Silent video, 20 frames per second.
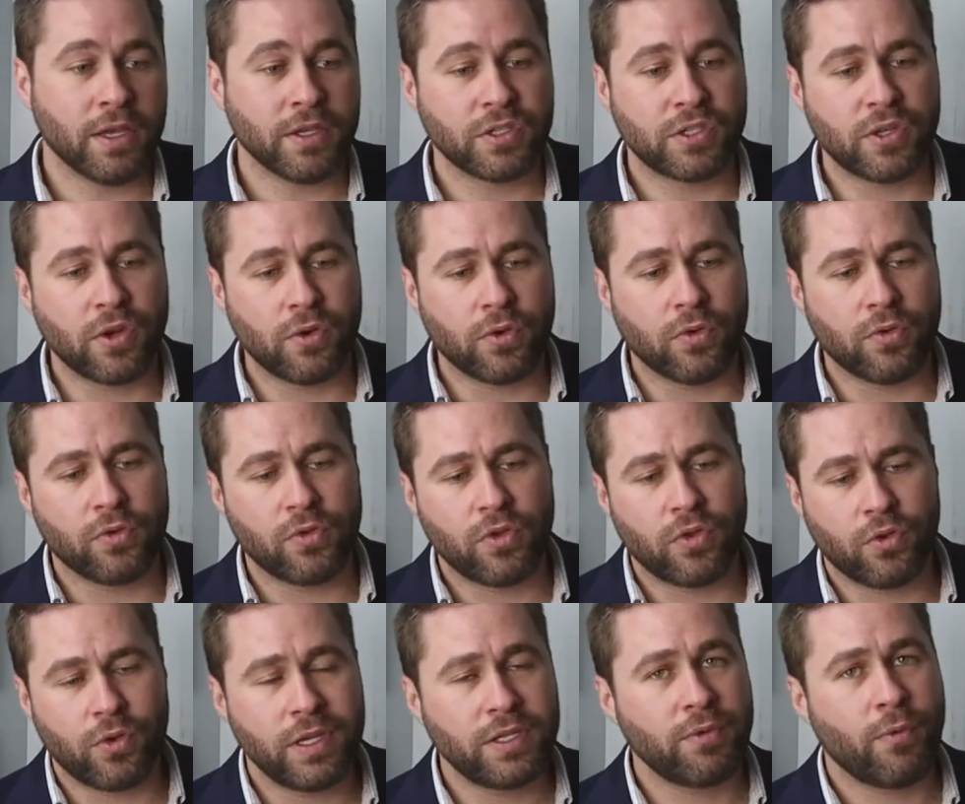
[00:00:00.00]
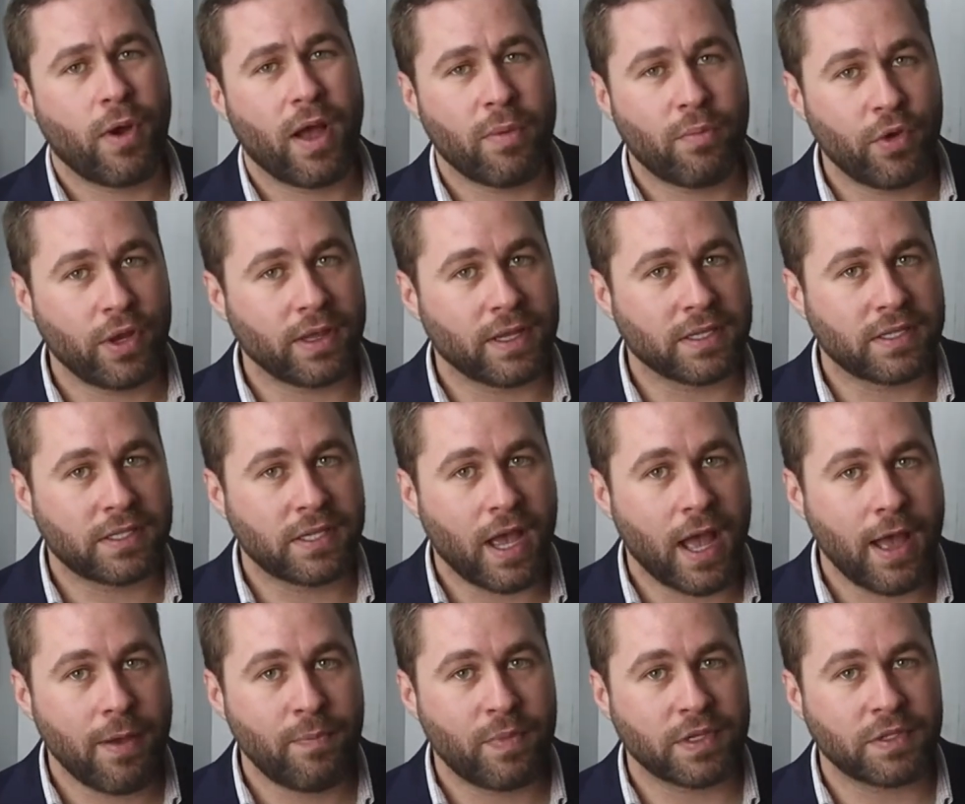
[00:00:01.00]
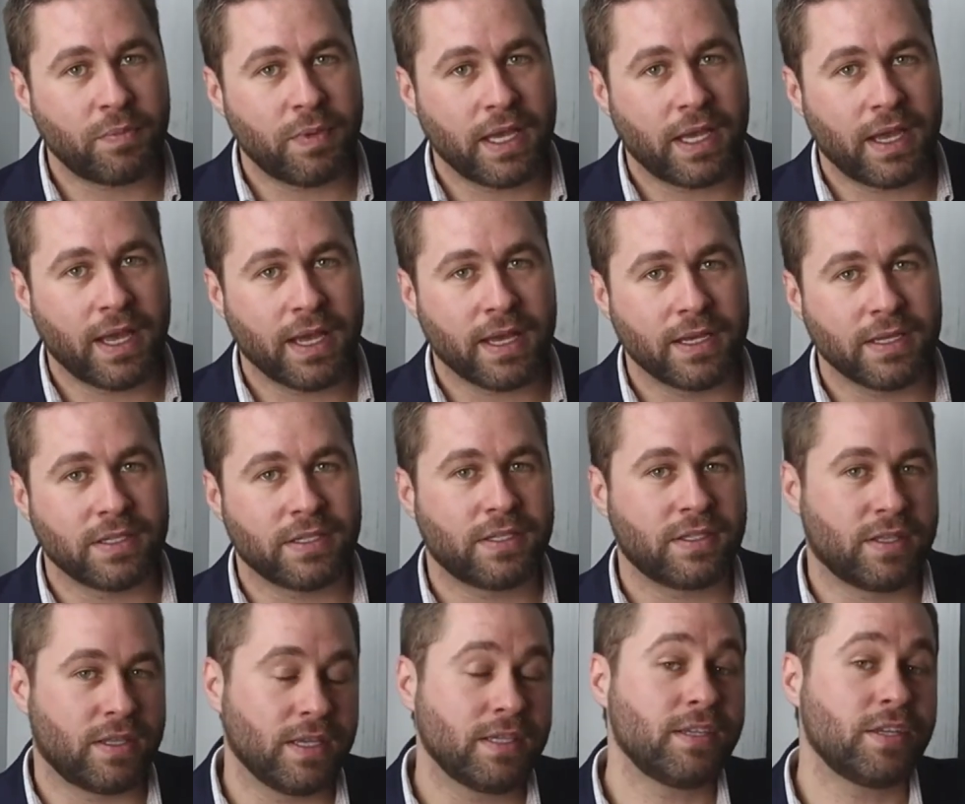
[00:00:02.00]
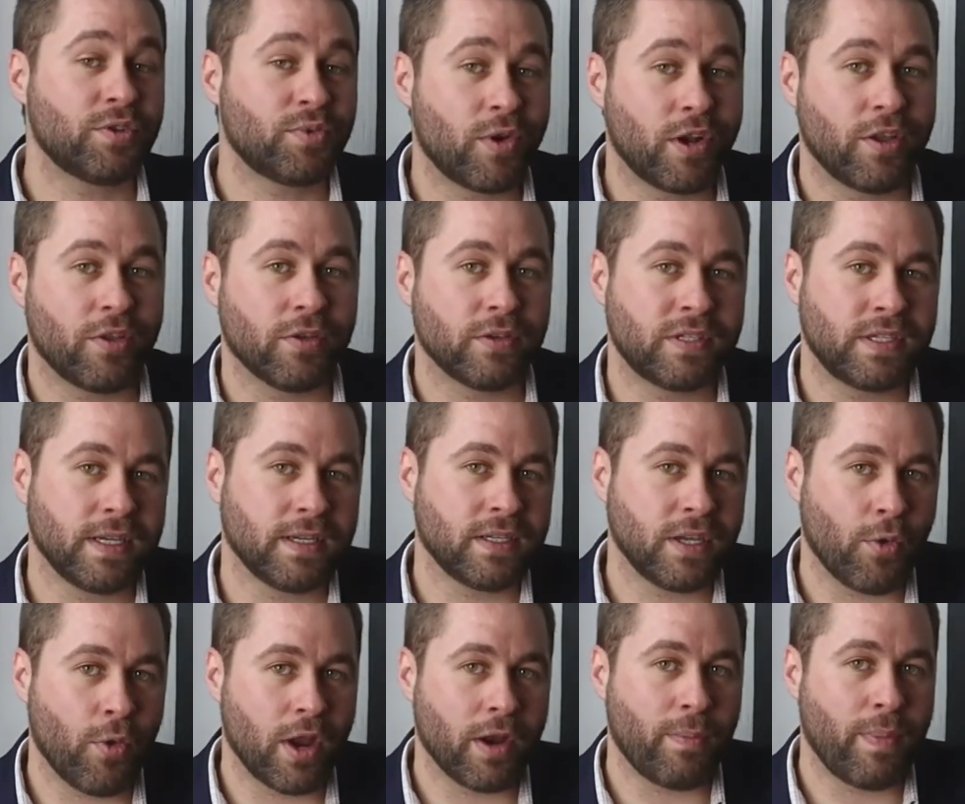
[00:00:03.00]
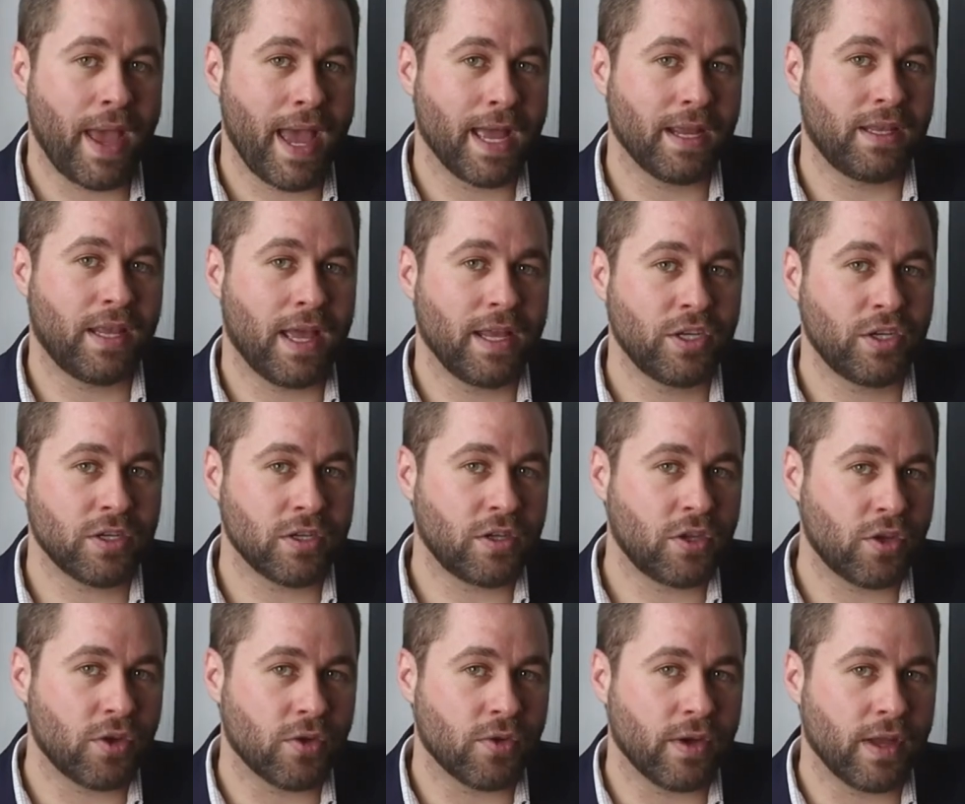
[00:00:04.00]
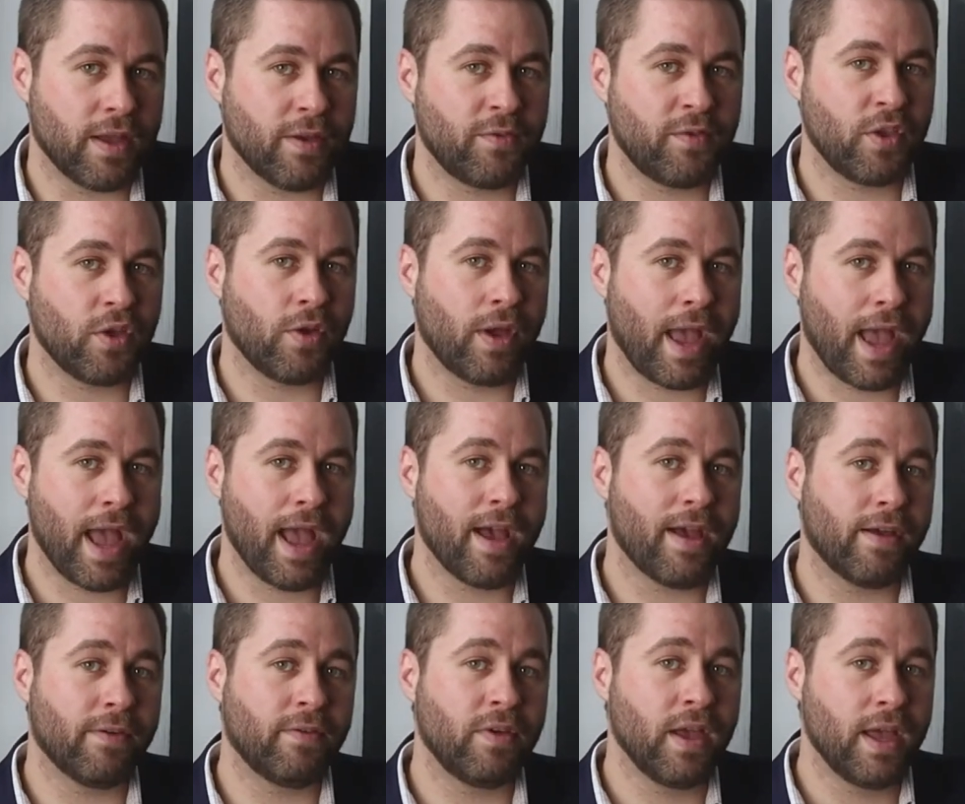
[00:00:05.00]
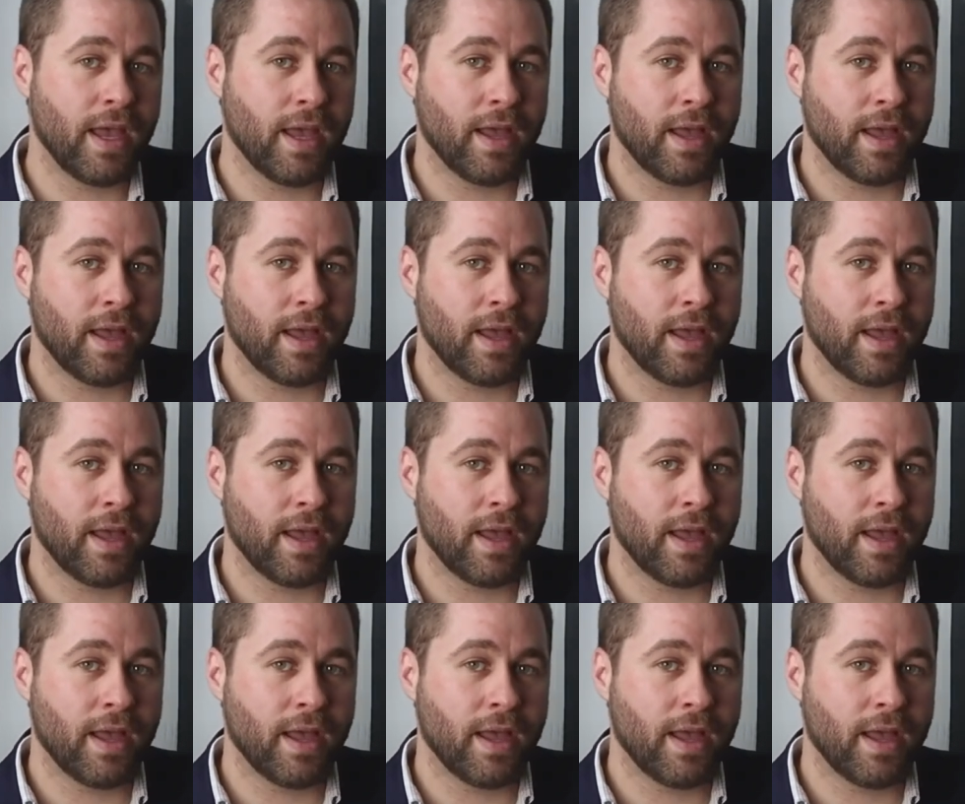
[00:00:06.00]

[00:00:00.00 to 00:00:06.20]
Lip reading: So the reason why I bring this up is because this is one of those things you want to pay attention to if you have